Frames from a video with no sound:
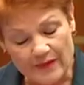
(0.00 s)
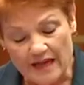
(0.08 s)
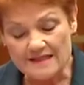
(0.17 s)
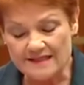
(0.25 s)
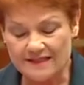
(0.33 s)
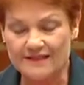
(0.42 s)

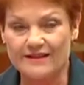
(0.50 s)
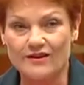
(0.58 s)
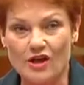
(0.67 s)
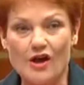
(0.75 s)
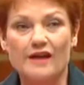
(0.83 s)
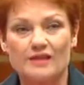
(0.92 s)
basically
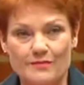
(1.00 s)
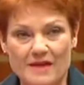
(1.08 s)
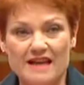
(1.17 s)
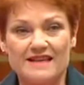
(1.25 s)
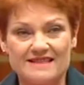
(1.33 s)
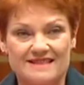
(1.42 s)
like the
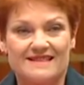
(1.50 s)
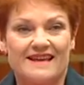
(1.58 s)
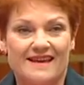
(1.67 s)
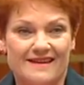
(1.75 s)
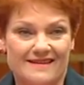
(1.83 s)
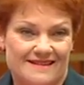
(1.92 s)

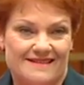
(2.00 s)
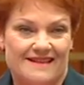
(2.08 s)
Medicare